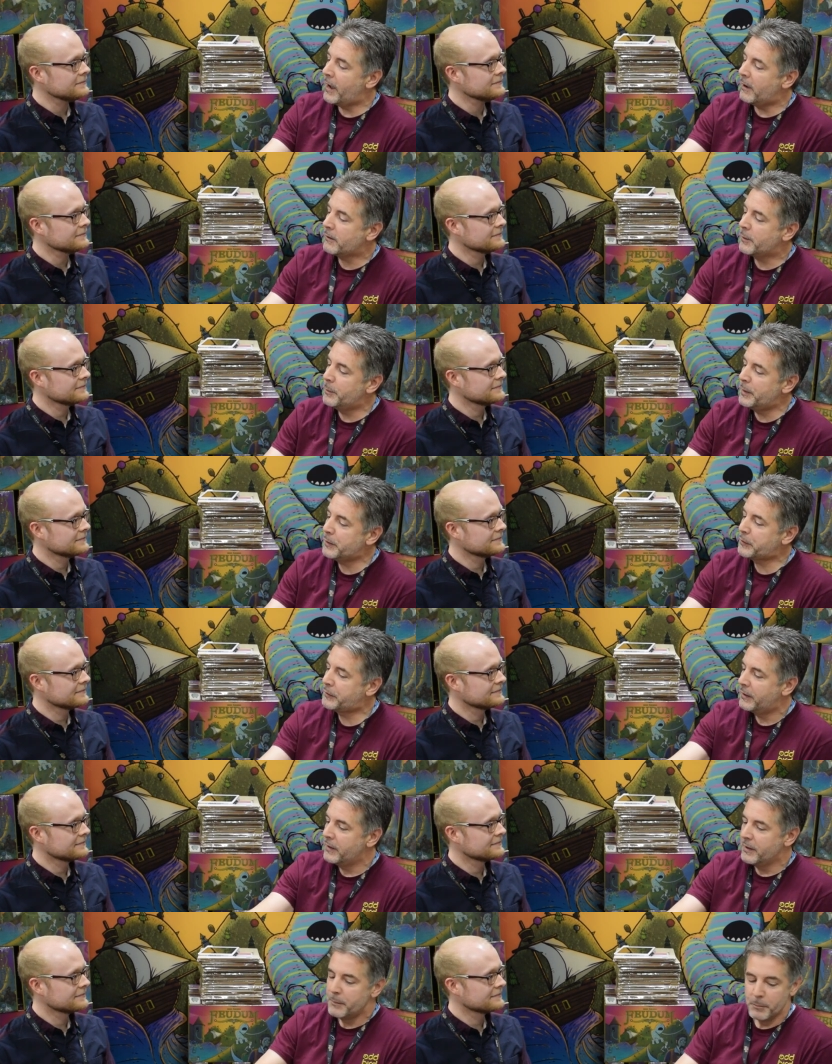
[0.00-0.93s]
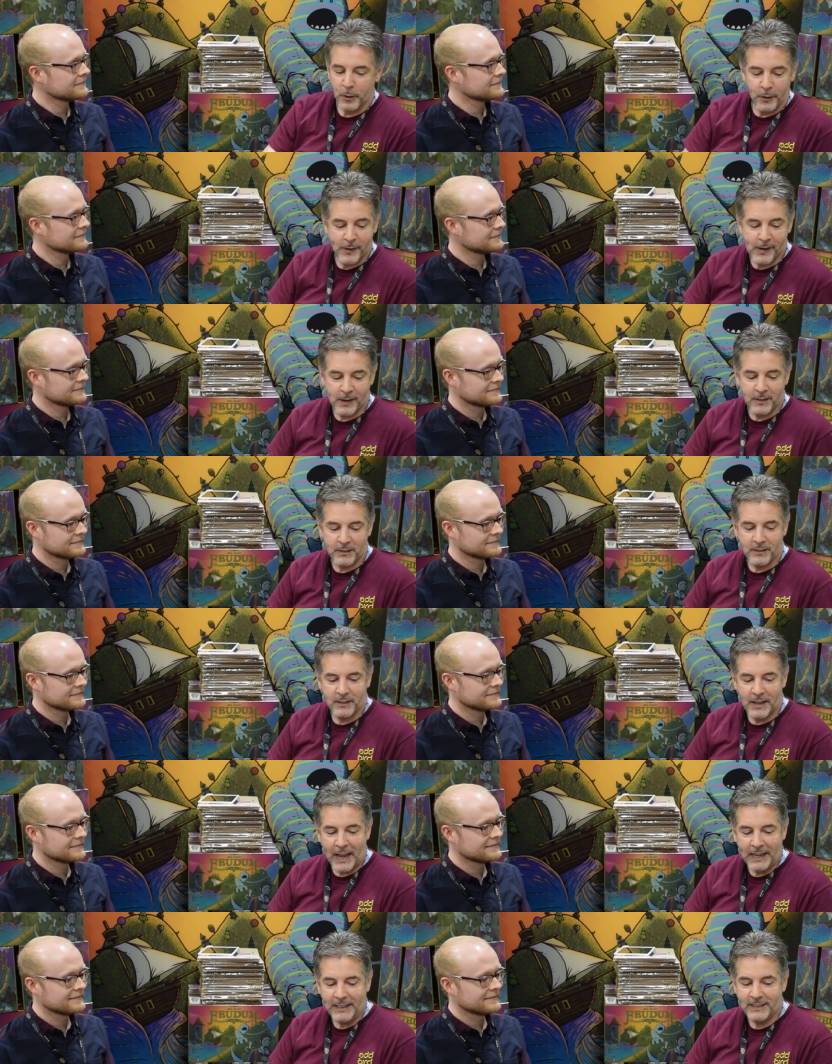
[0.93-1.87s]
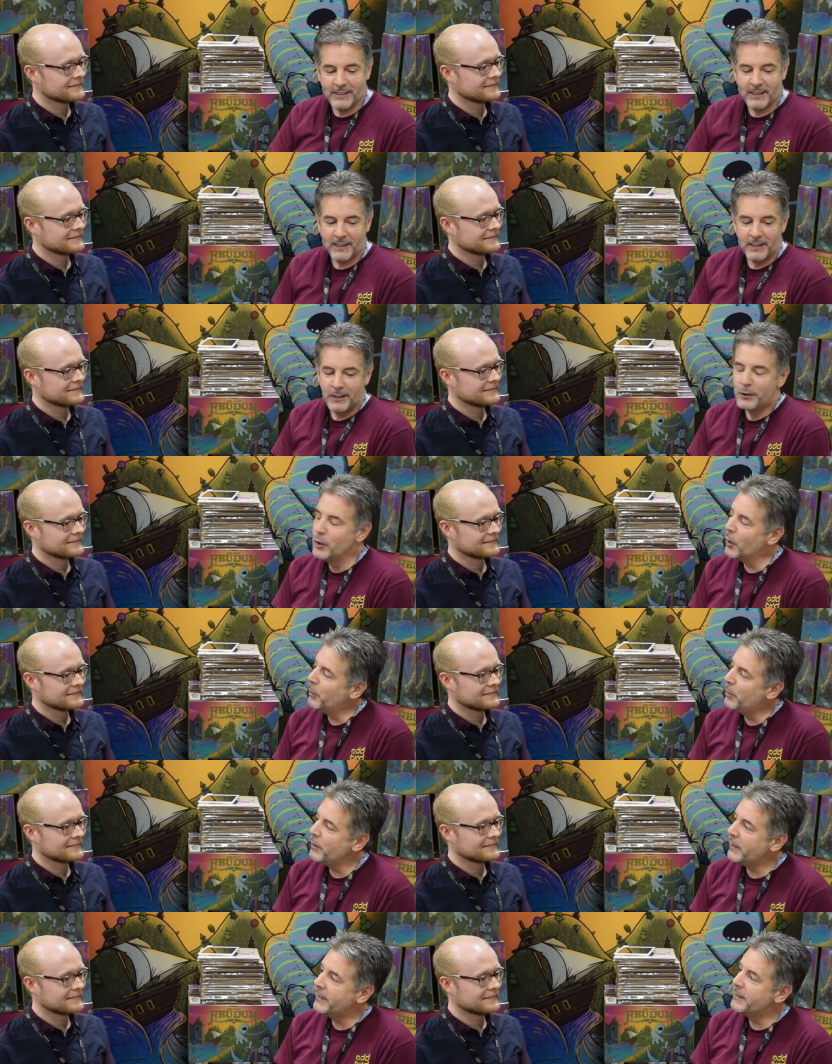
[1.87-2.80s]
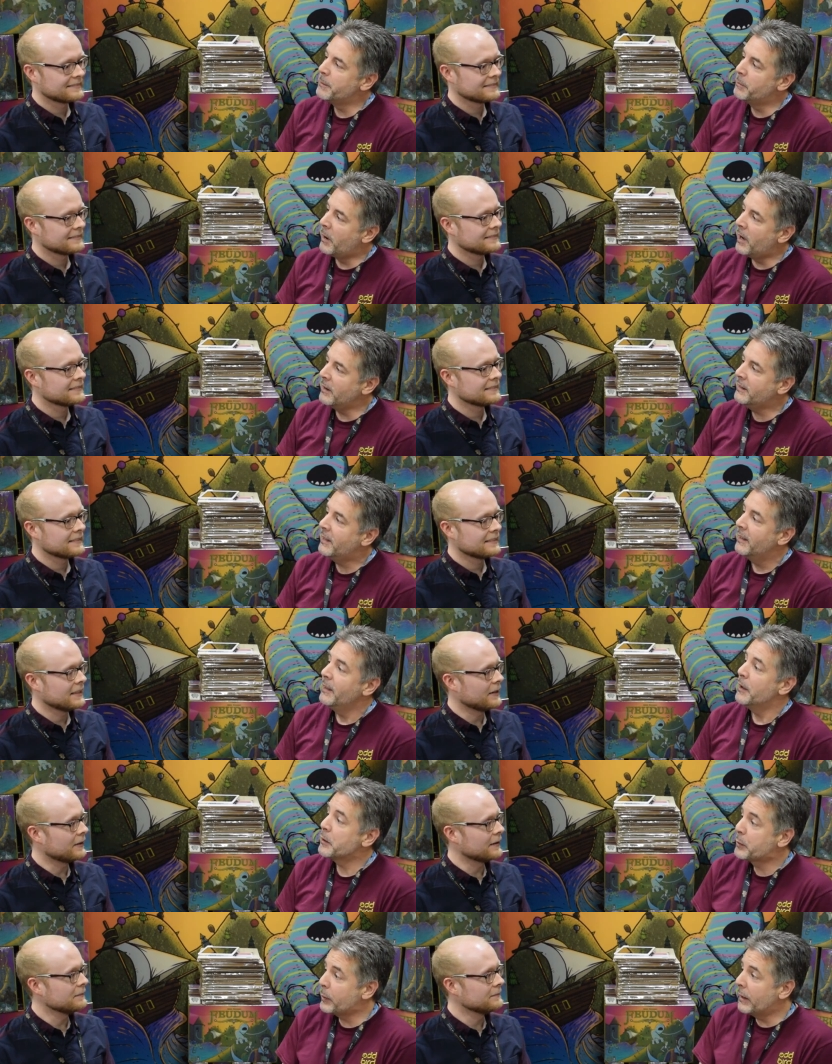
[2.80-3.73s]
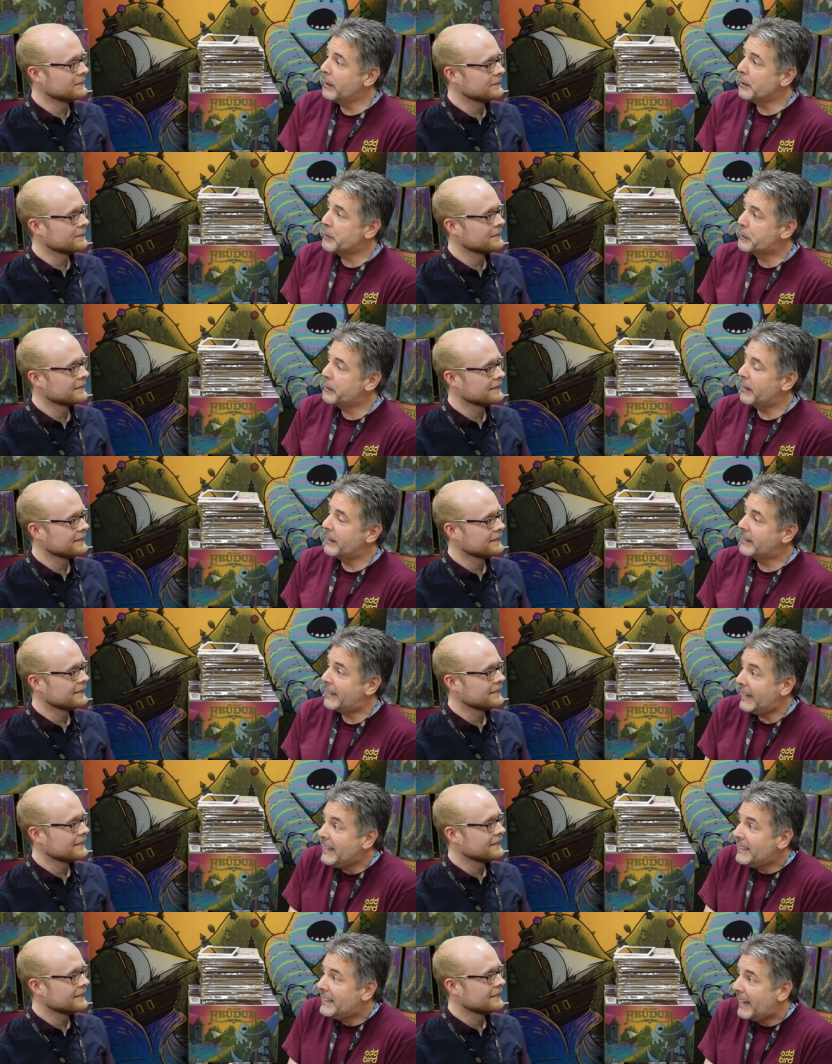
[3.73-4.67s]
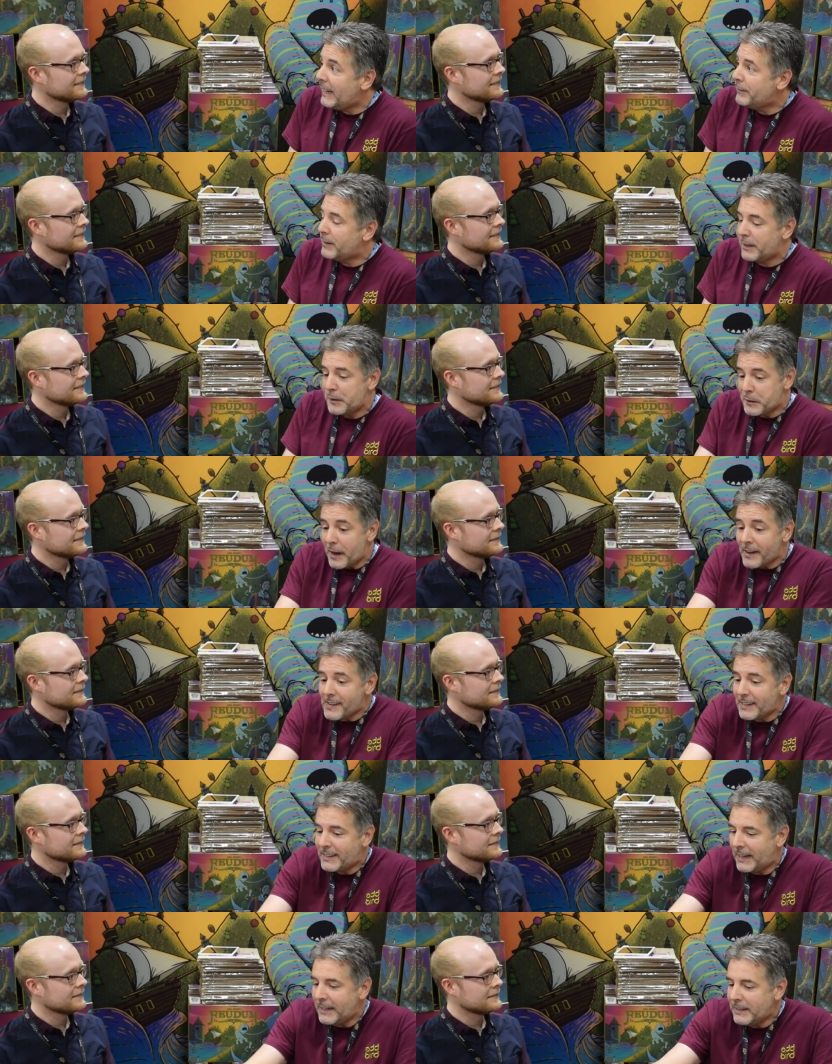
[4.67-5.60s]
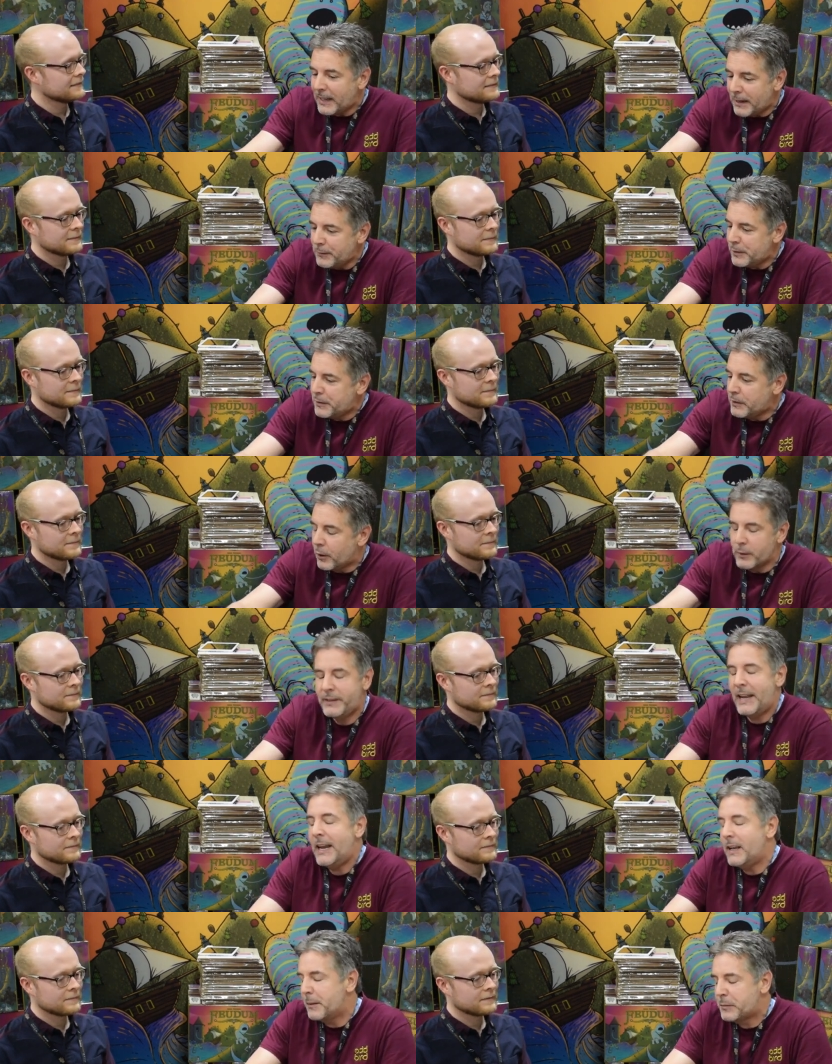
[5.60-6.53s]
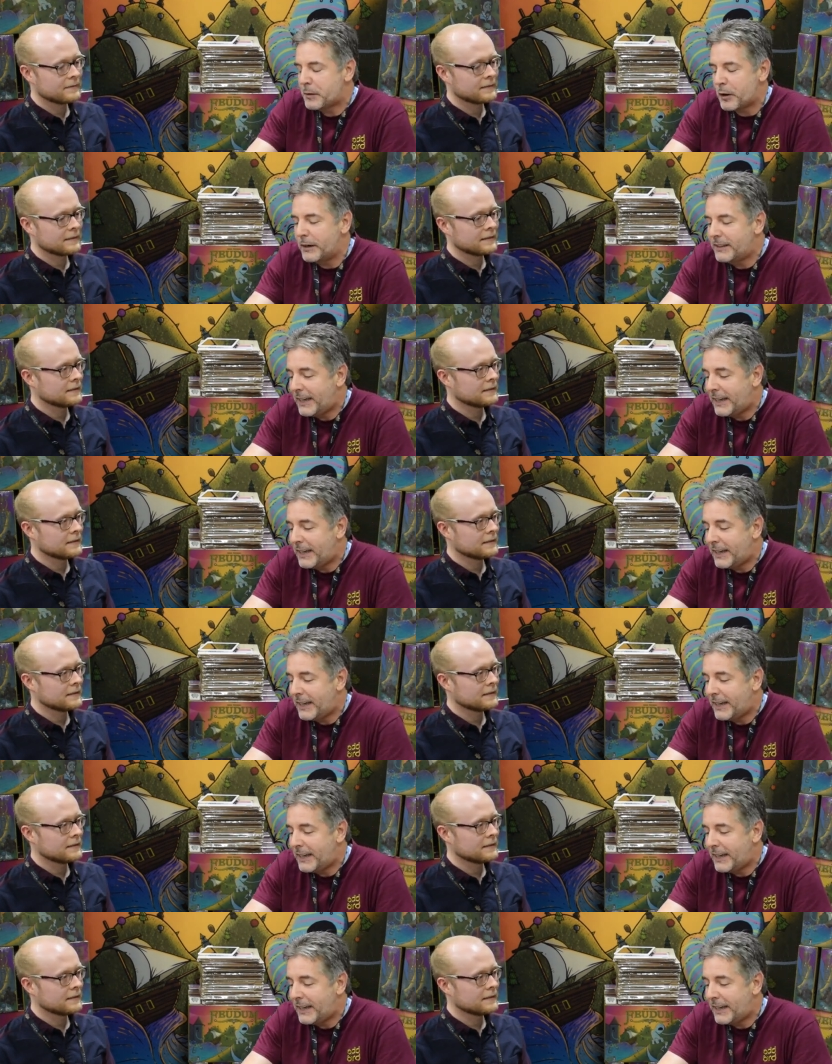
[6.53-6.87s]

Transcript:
Speaker 1: alchemist, merchant, knight, noble and the monk, as well as uh, King David. It's actually King David, or Dan, I'm sorry,